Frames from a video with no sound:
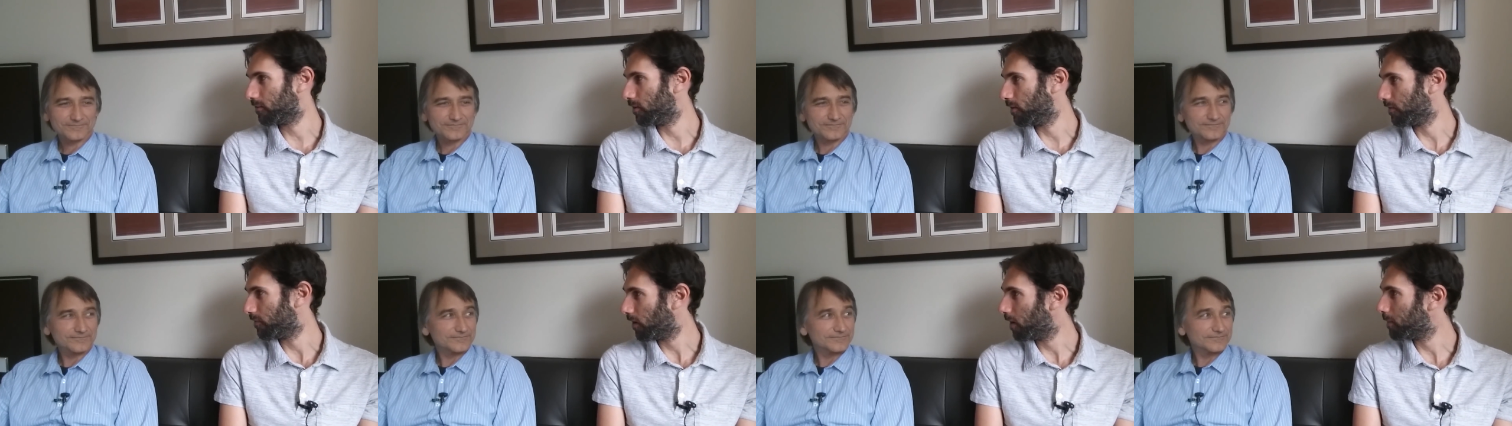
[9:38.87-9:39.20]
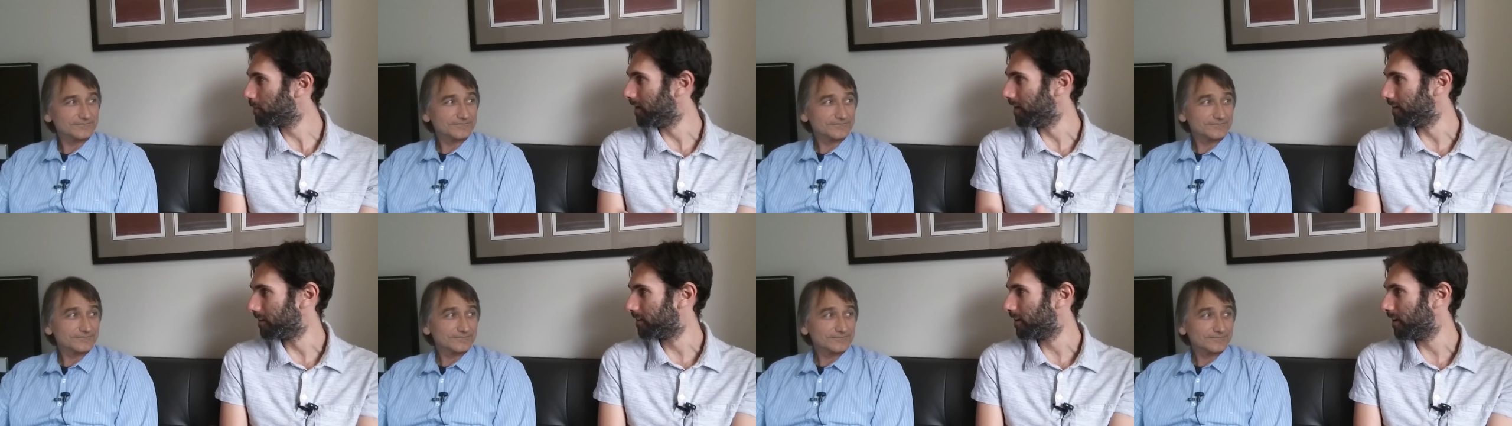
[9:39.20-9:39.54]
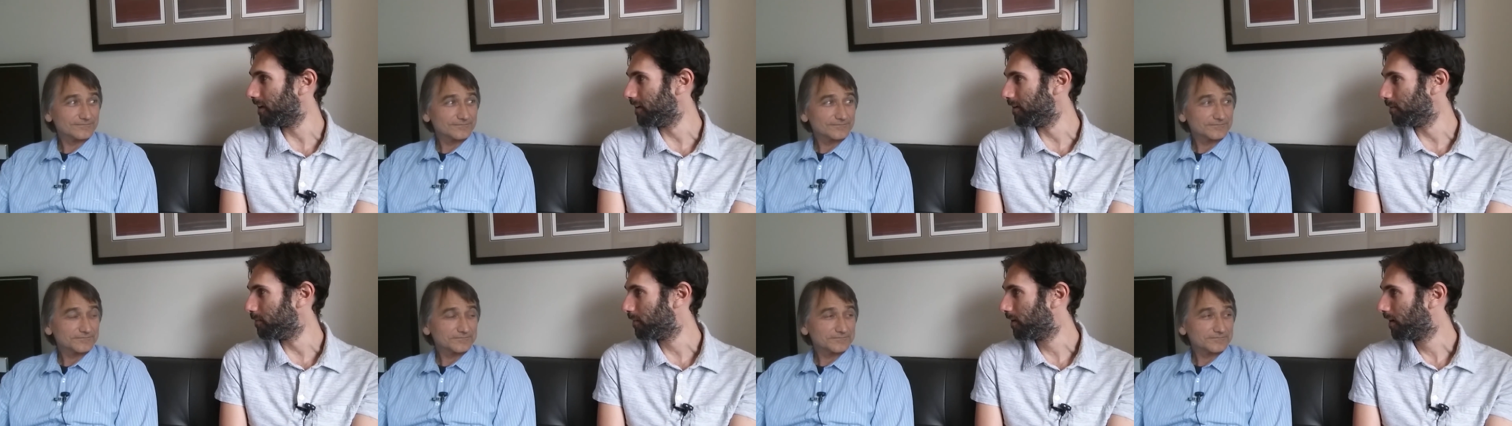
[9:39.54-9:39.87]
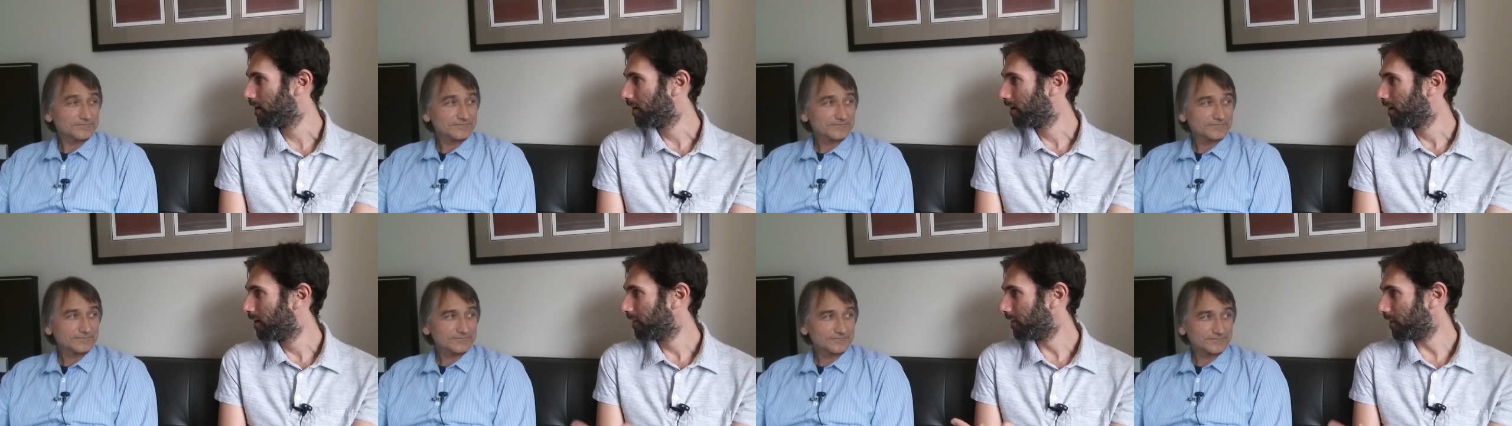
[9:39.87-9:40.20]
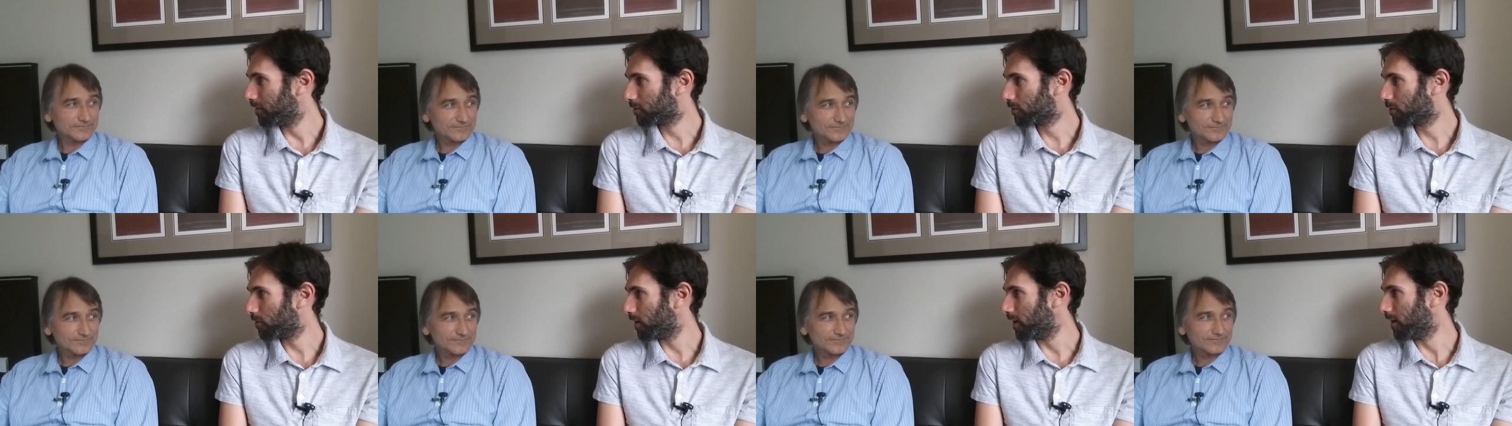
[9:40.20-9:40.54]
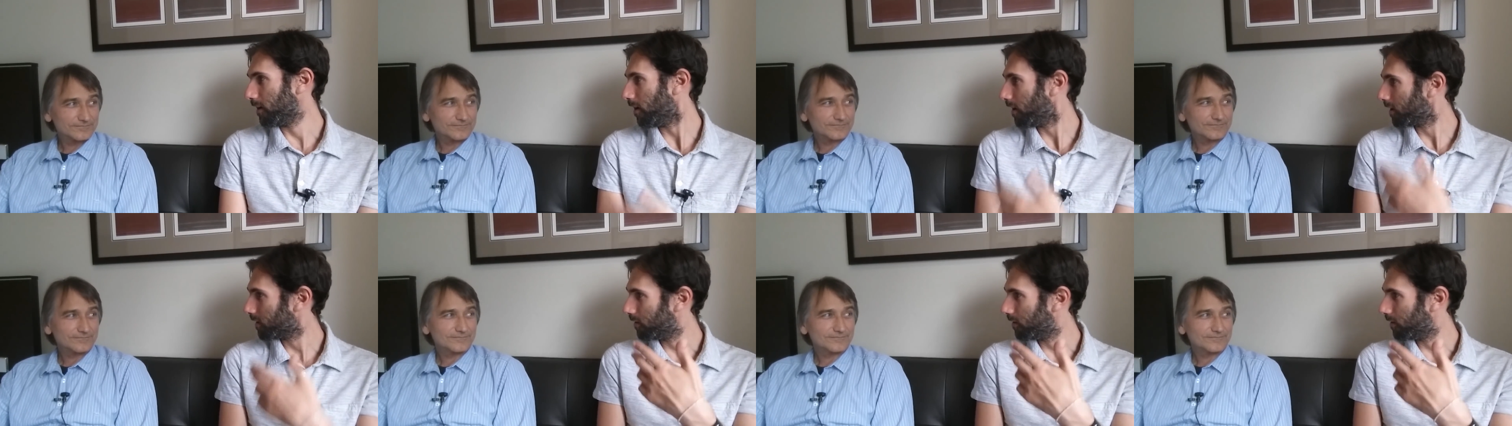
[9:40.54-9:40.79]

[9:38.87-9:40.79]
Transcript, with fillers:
Speaker 1: So if I'm in a team, mm-hmm. that's great.